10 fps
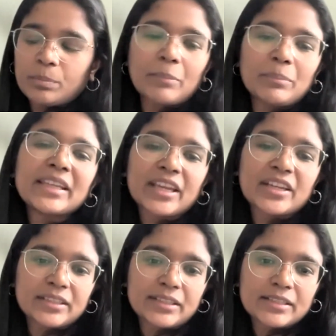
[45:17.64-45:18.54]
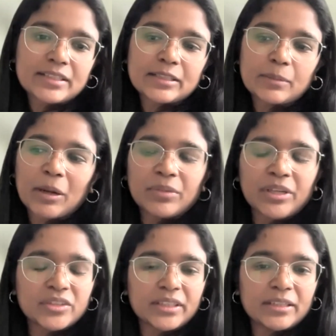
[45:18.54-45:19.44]
publications
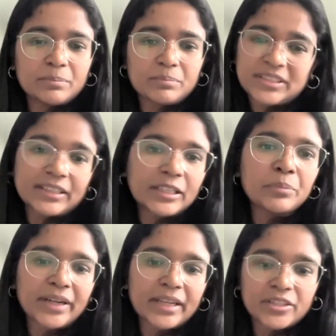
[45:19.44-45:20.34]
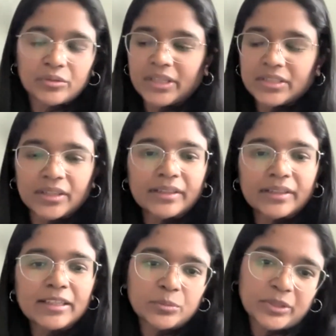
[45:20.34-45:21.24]
published in certain predatory
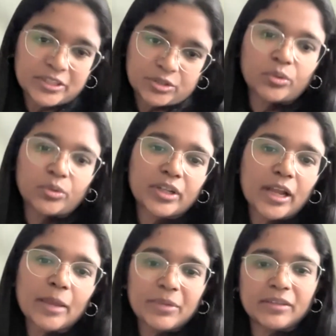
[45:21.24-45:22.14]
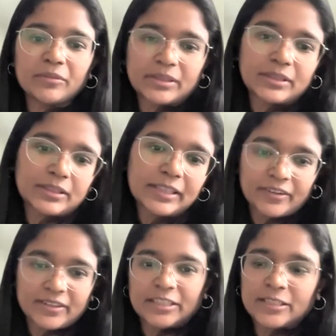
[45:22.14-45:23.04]
journals, which showed, with their
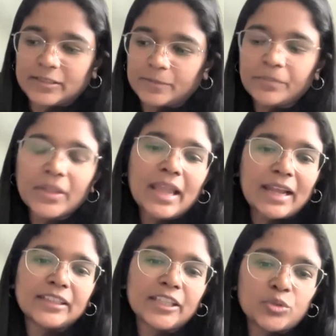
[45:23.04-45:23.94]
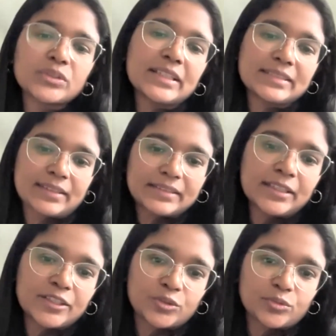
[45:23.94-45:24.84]
results, and they use these
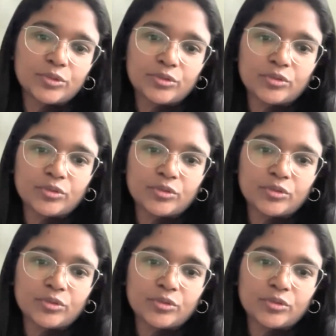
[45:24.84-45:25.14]
results to,